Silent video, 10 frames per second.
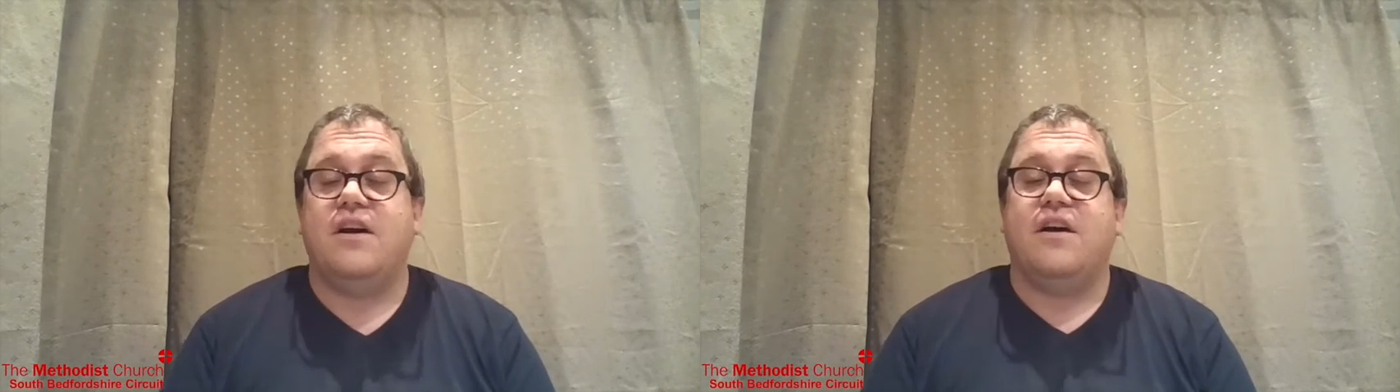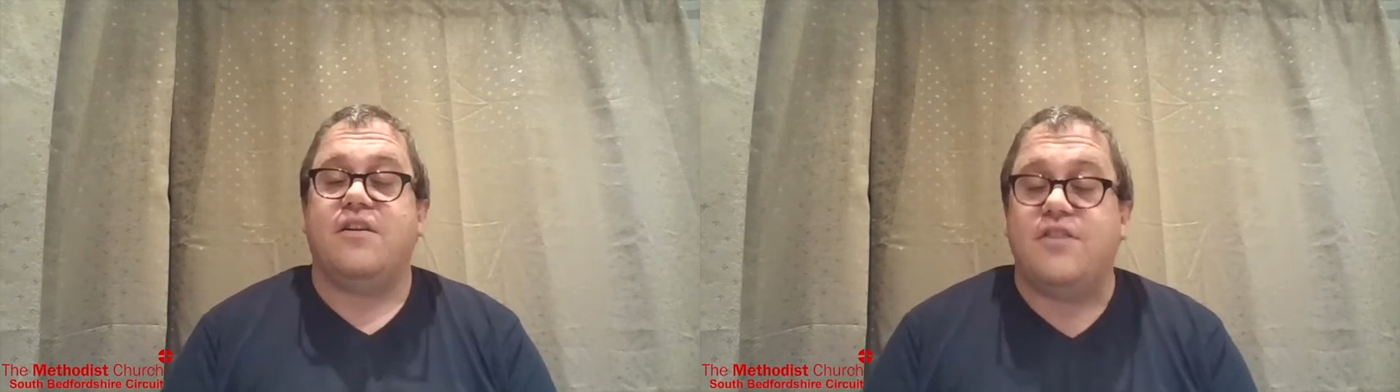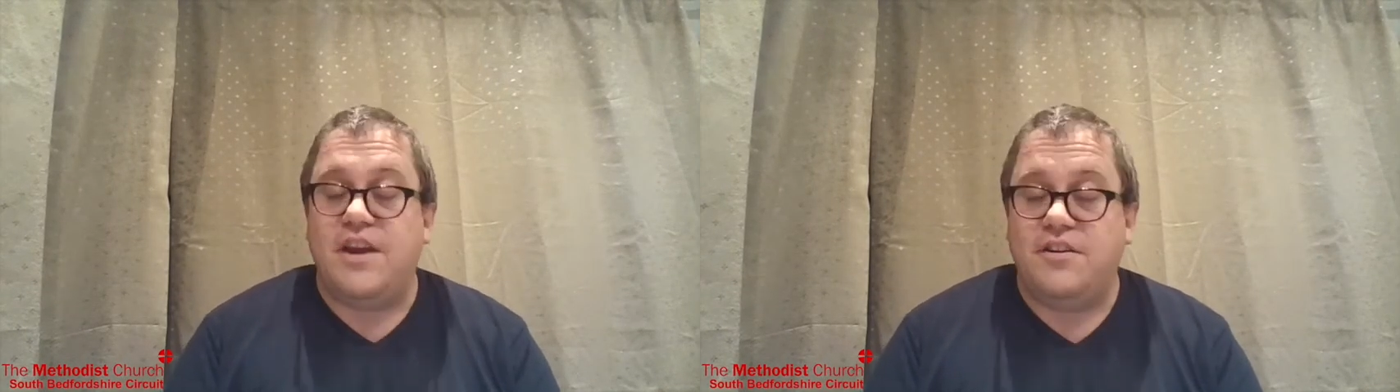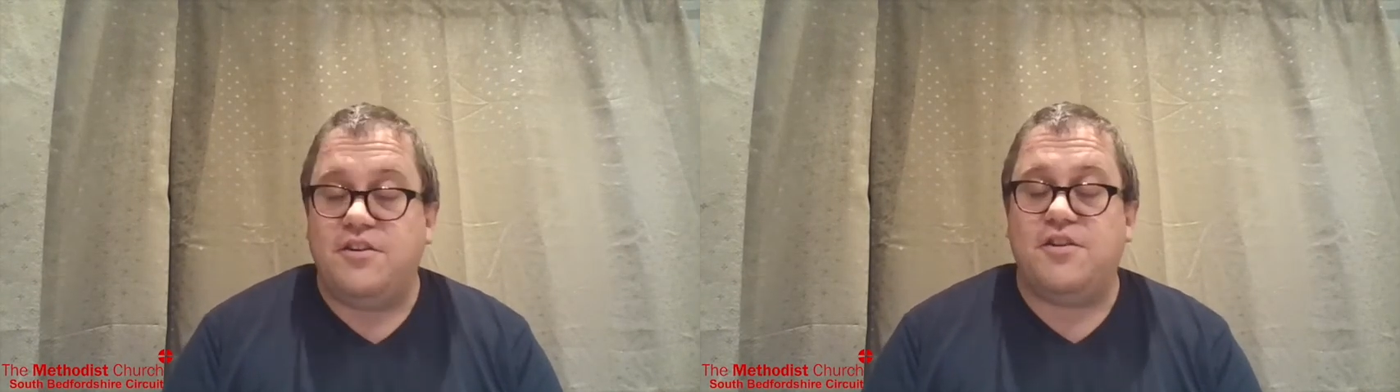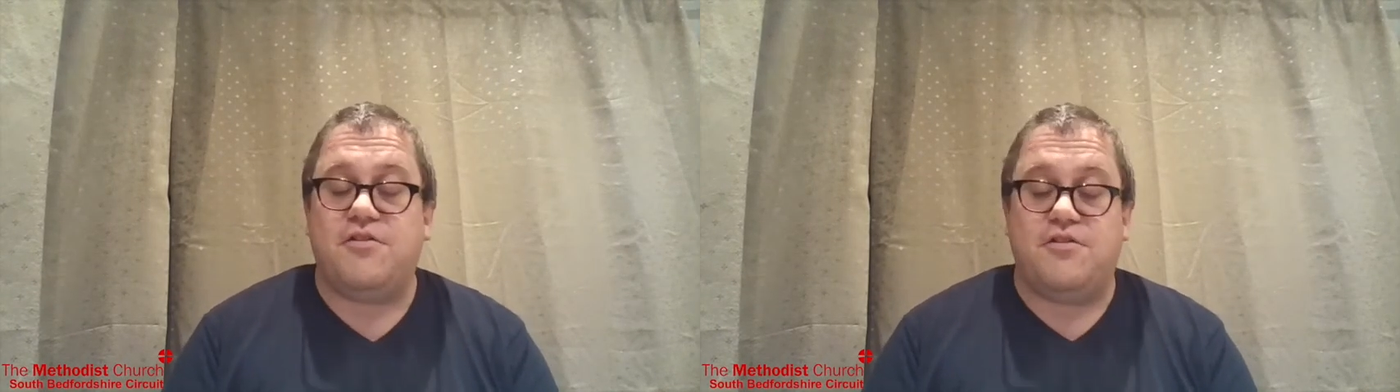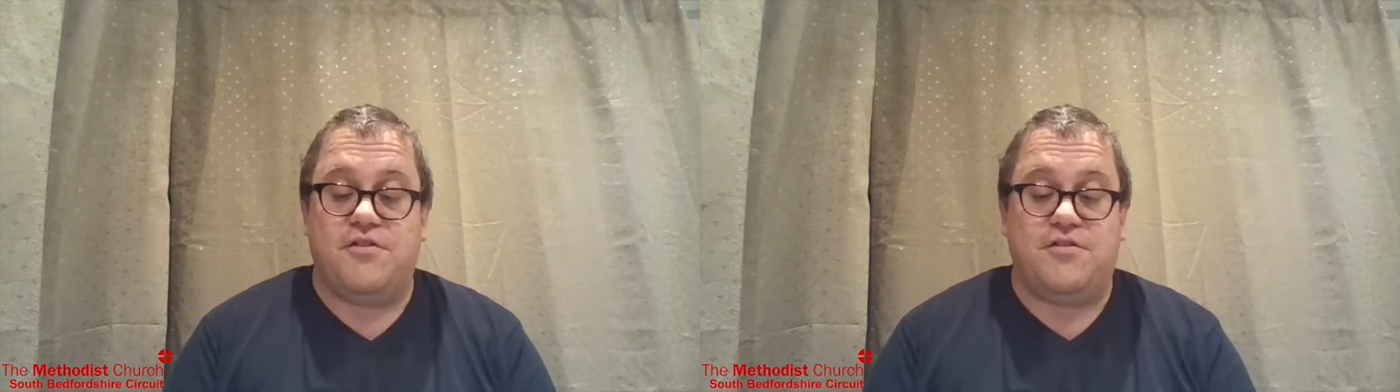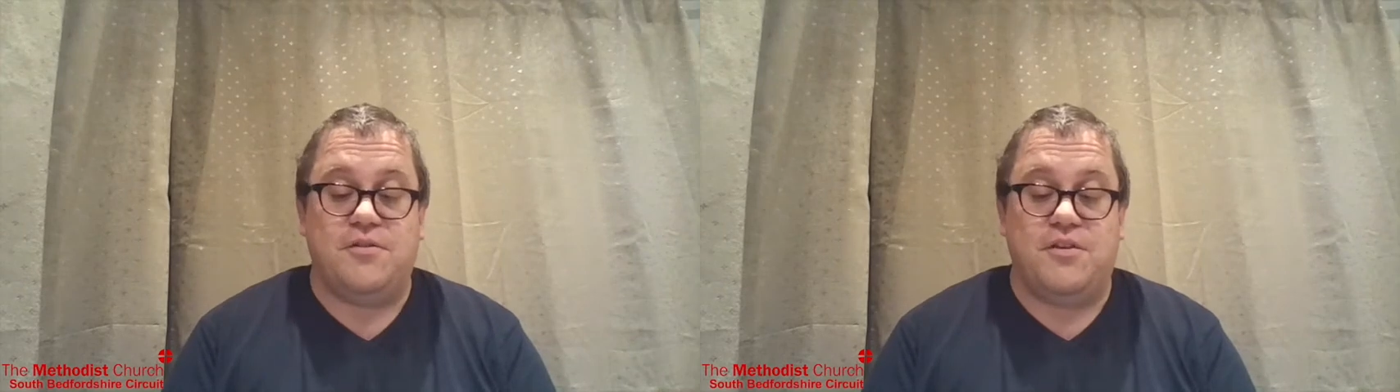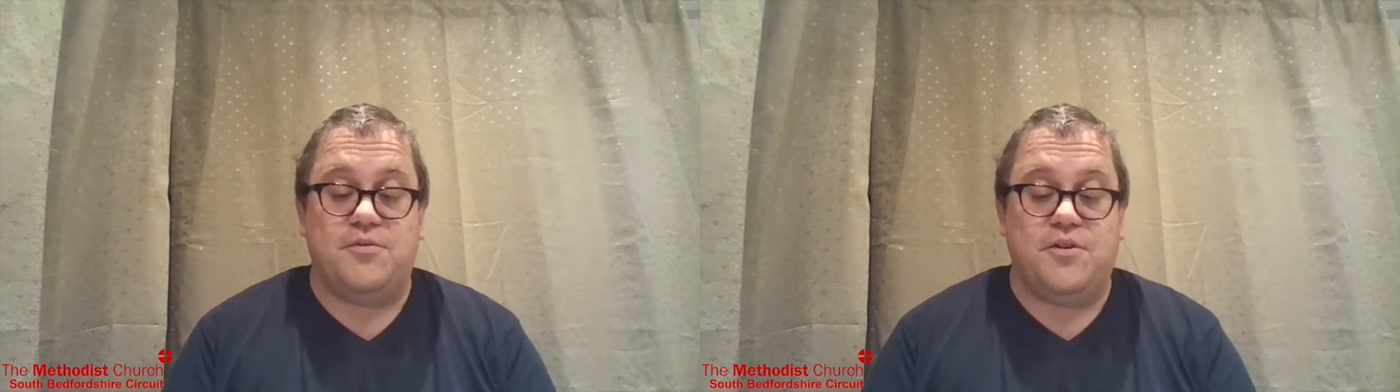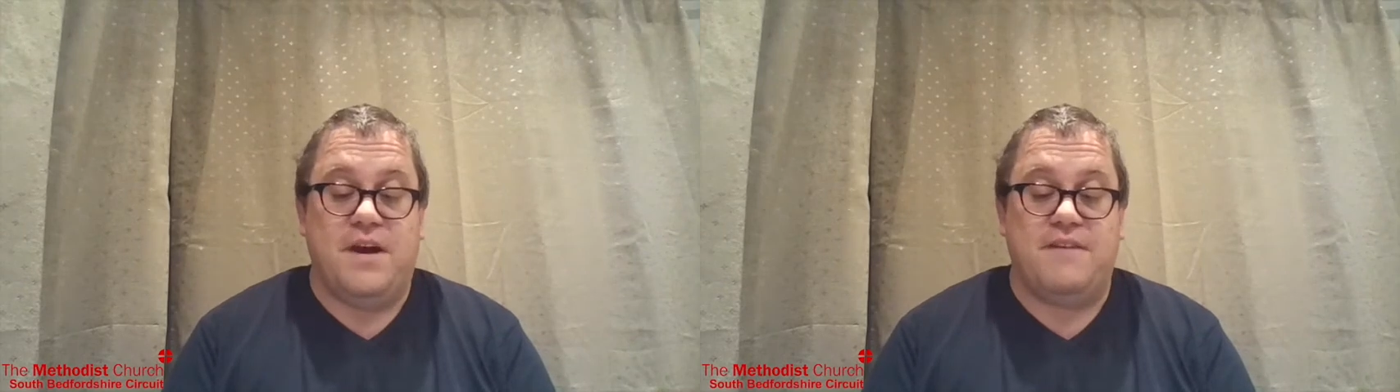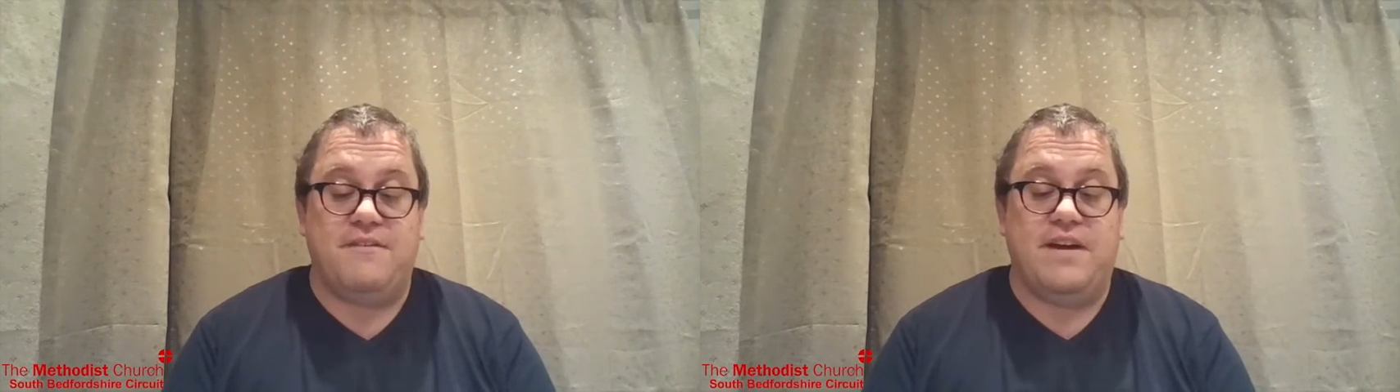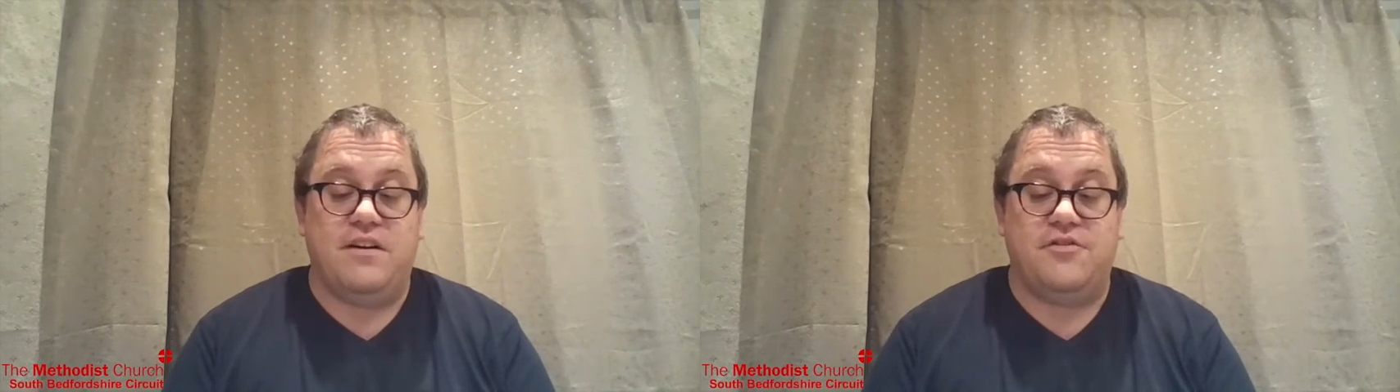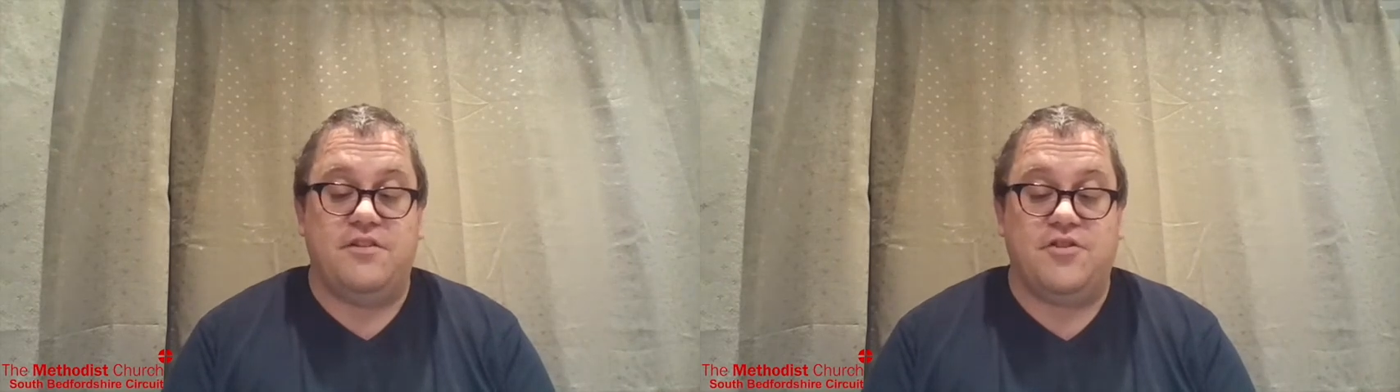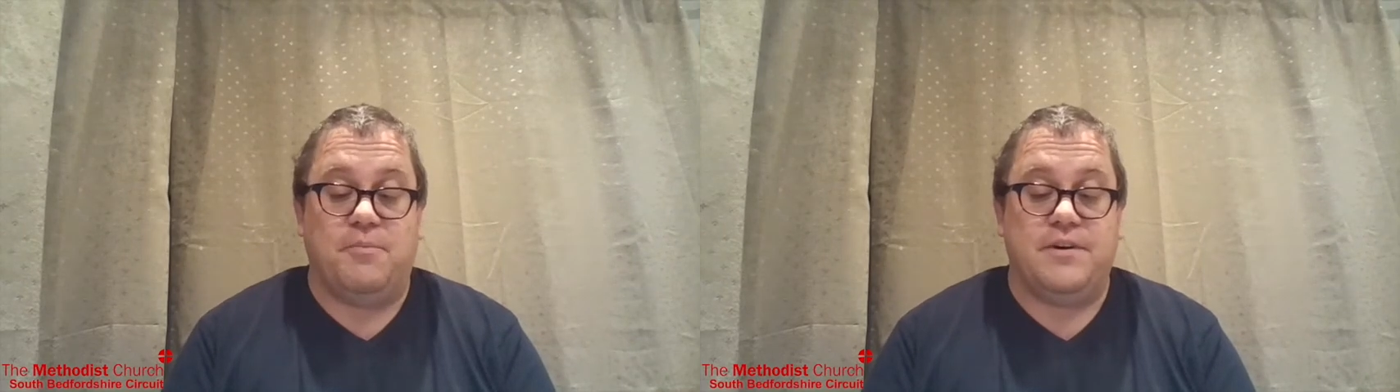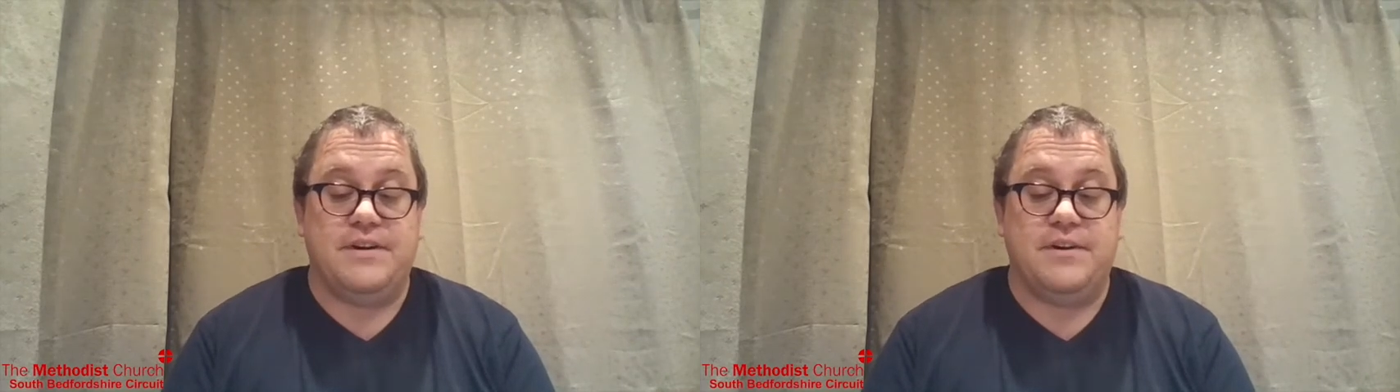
continue to still do my regular job.